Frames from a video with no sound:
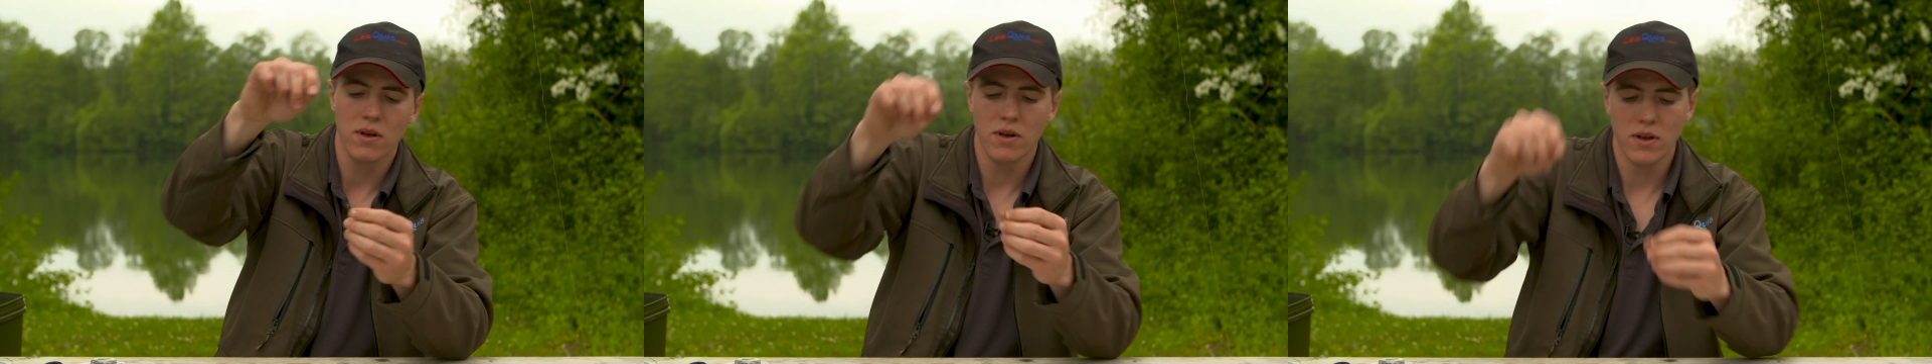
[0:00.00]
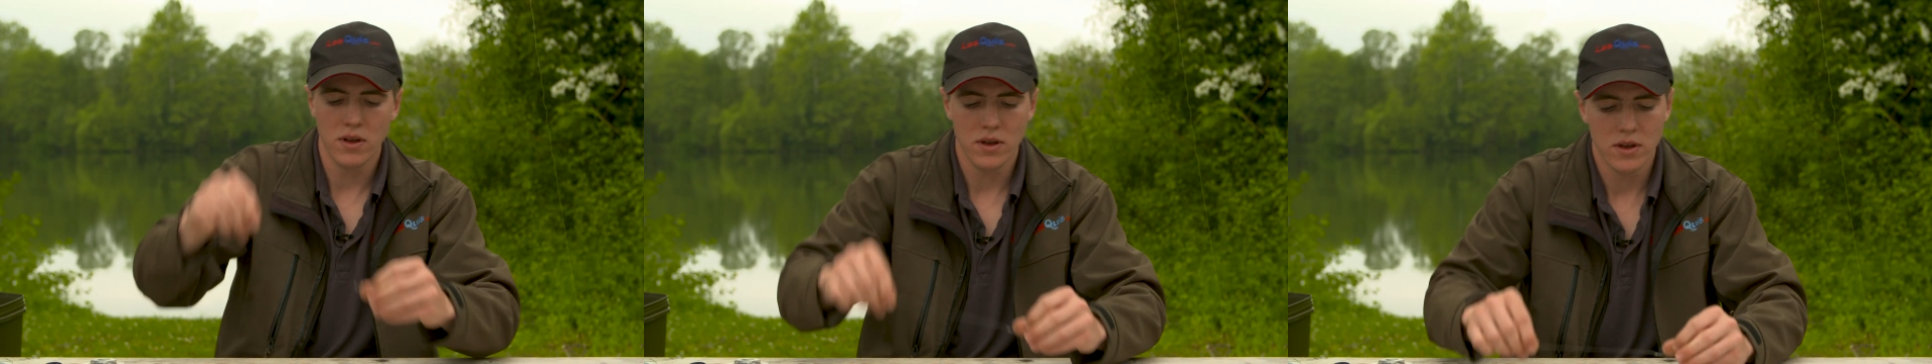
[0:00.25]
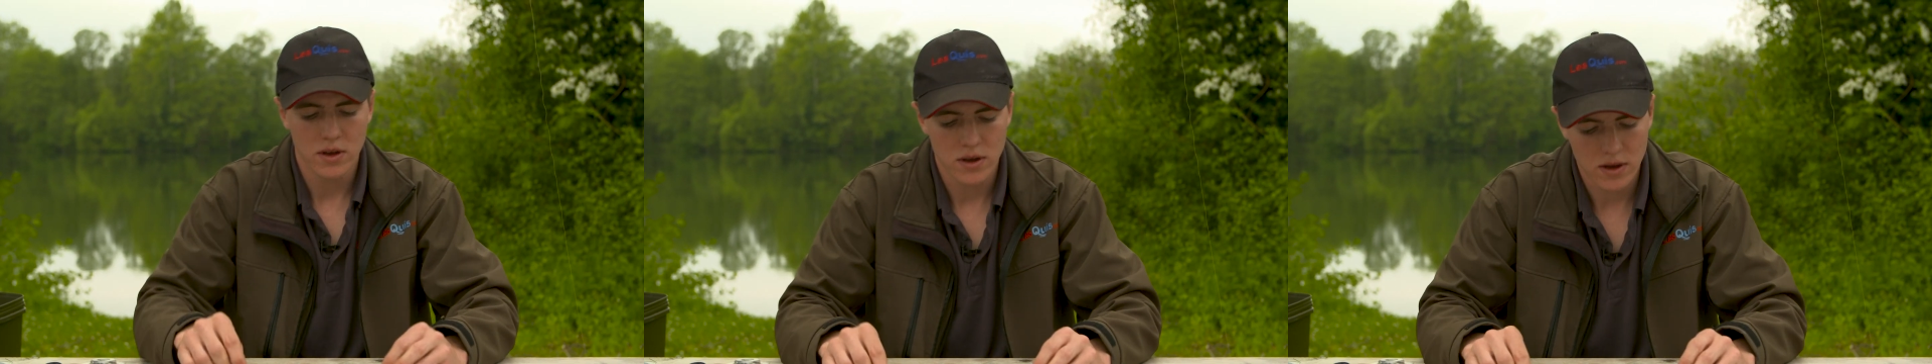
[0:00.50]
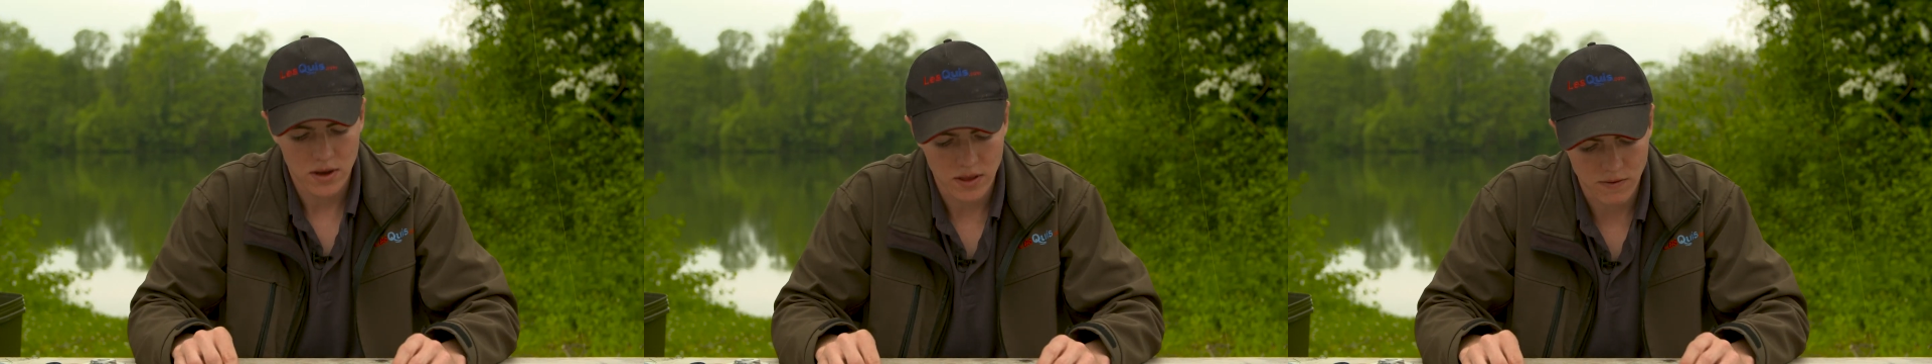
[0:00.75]

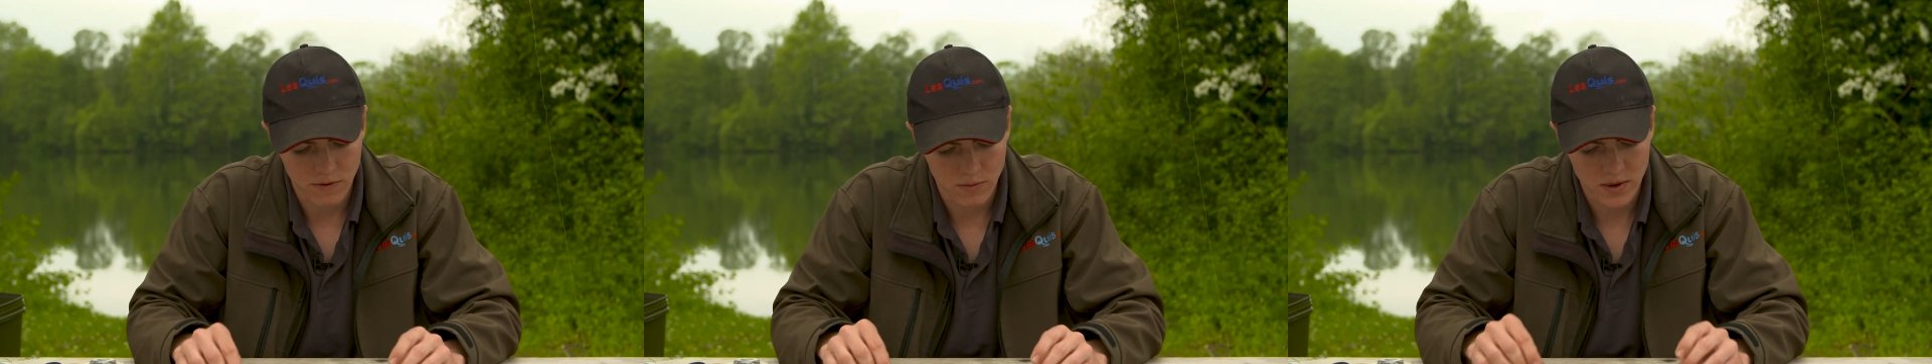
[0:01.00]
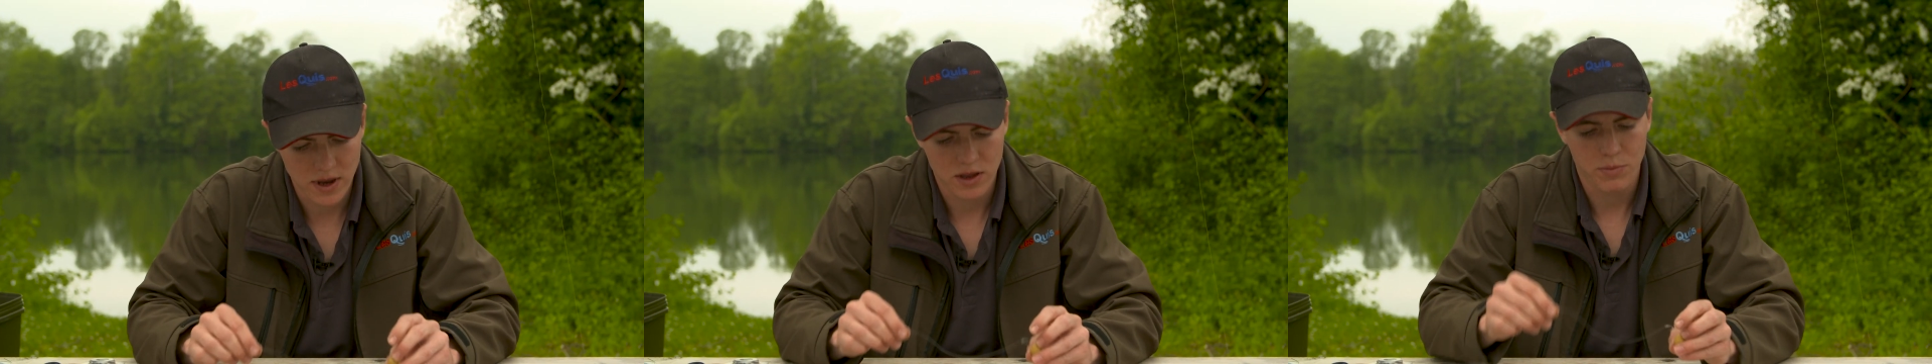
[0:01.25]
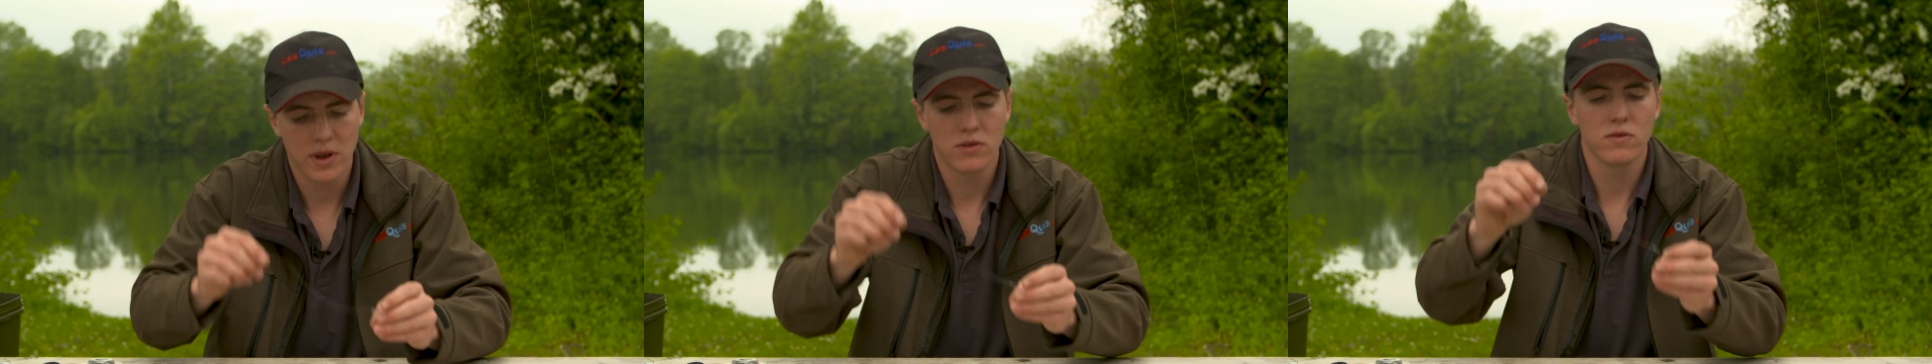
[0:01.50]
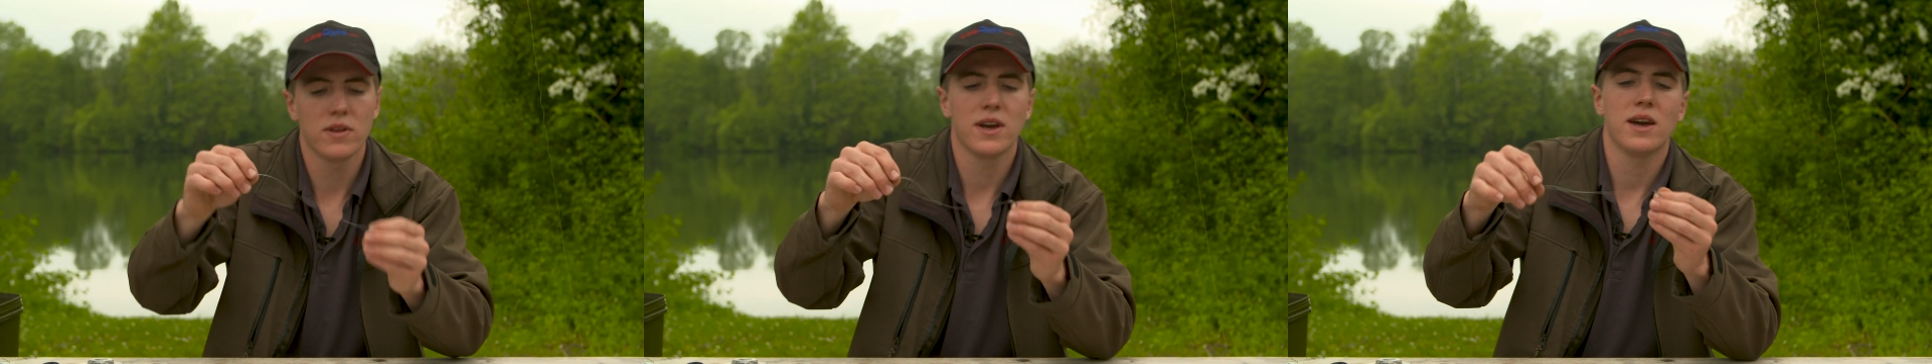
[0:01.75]
And then from there, depending on the